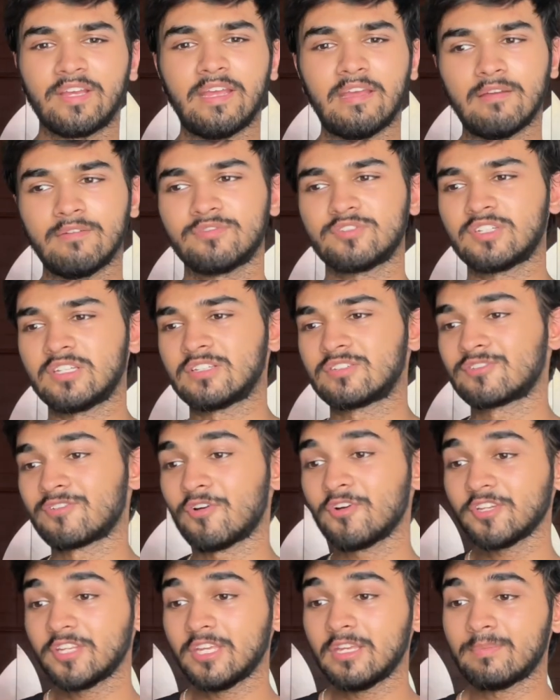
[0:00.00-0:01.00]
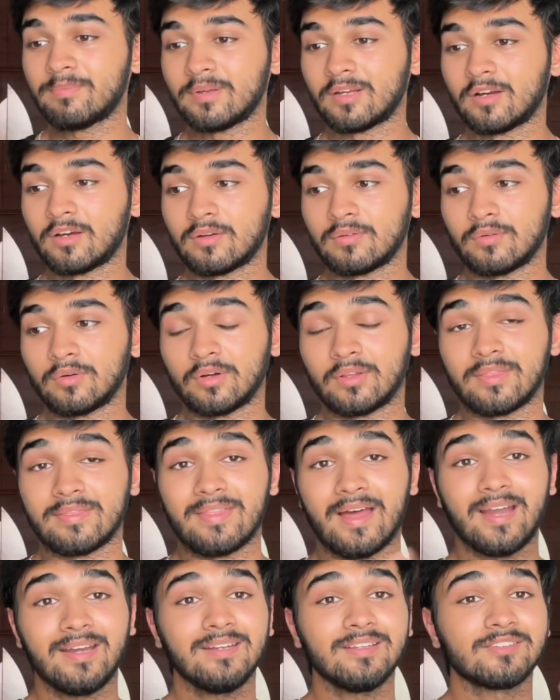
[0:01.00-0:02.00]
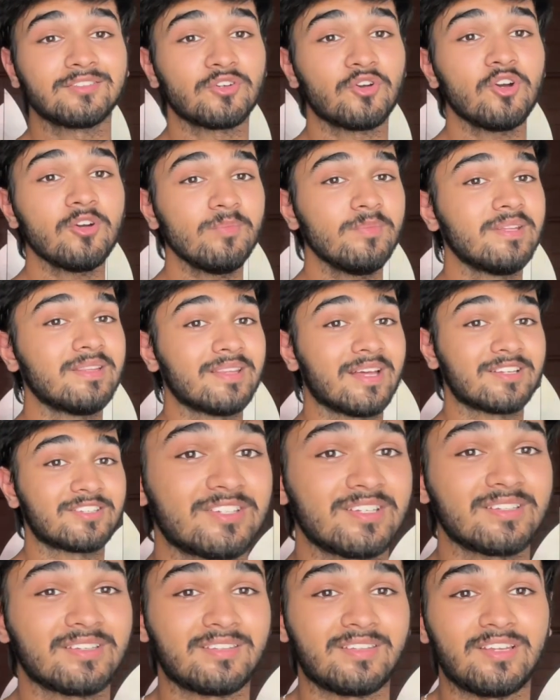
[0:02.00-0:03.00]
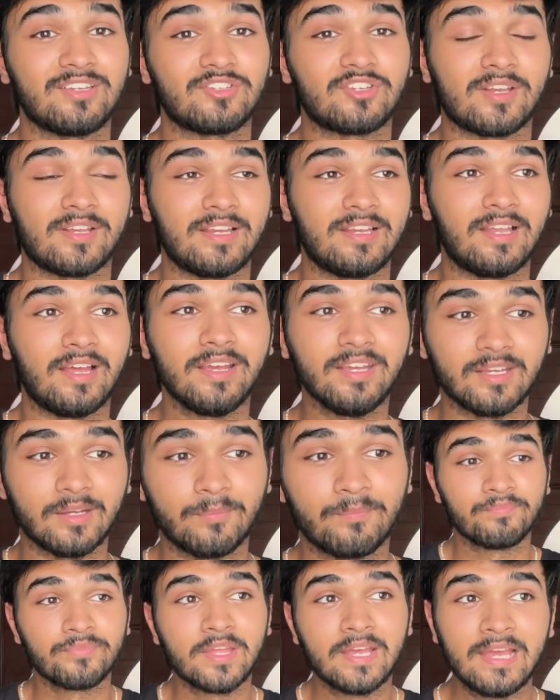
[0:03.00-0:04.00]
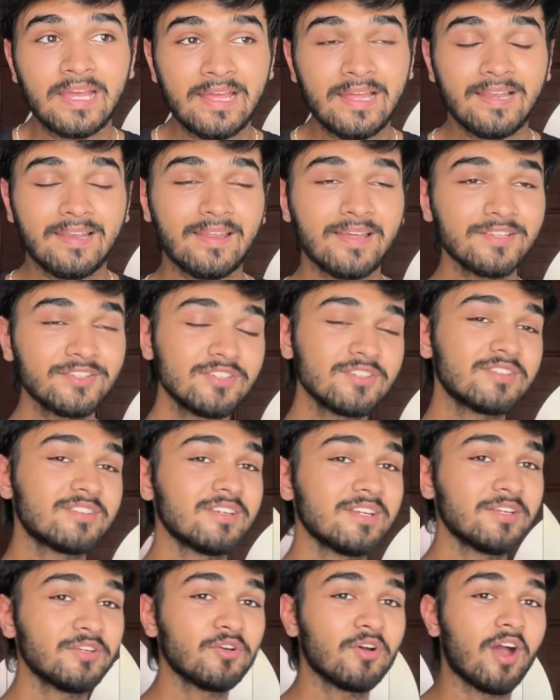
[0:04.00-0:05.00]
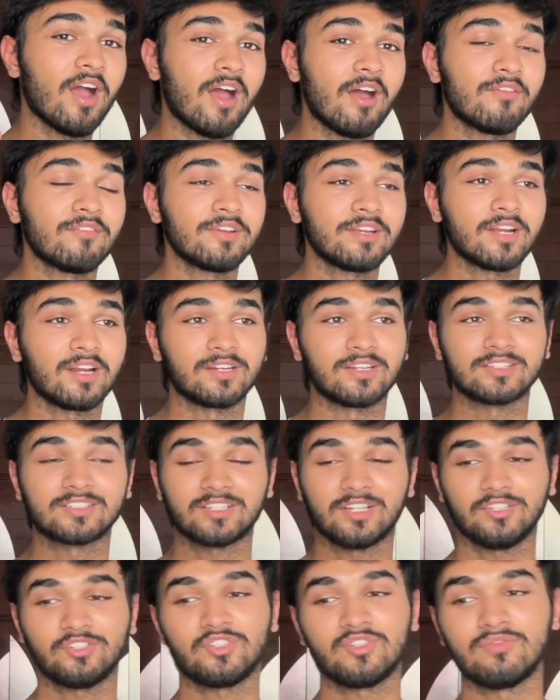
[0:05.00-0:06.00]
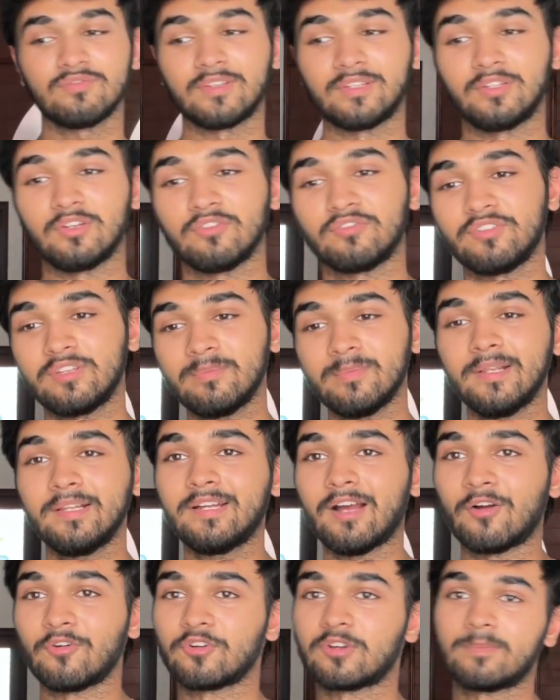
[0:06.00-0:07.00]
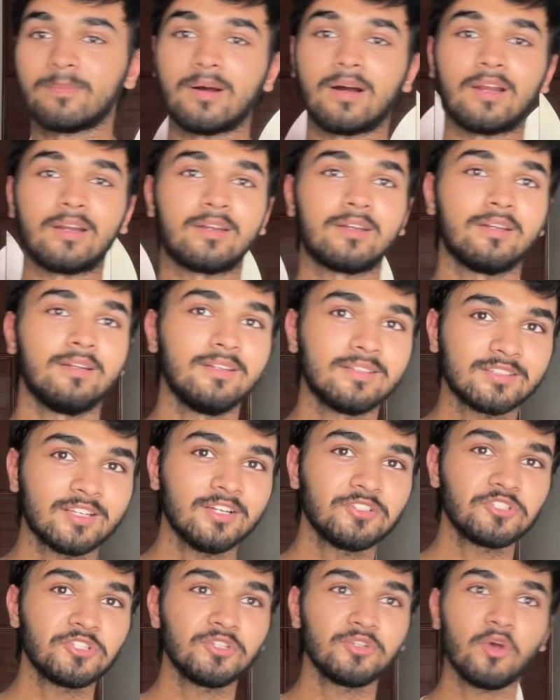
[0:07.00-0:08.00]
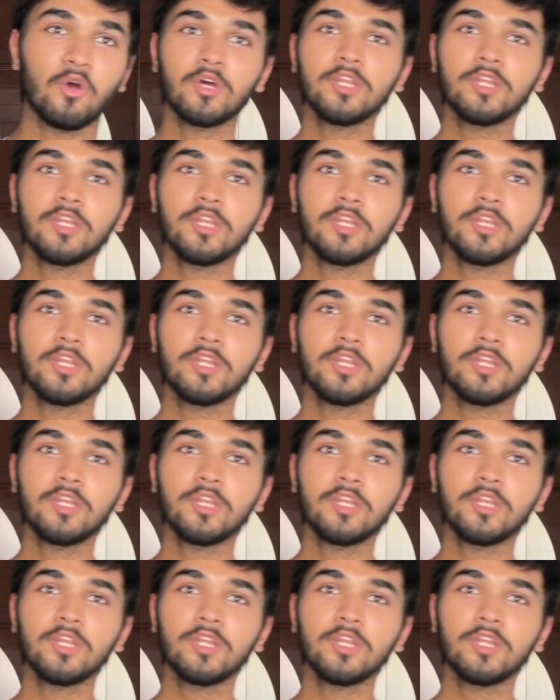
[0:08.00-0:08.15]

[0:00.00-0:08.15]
if she's not keeping her word, that does not mean that she is essentially lying. Let's just say you're having a discussion with your female counterpart, or an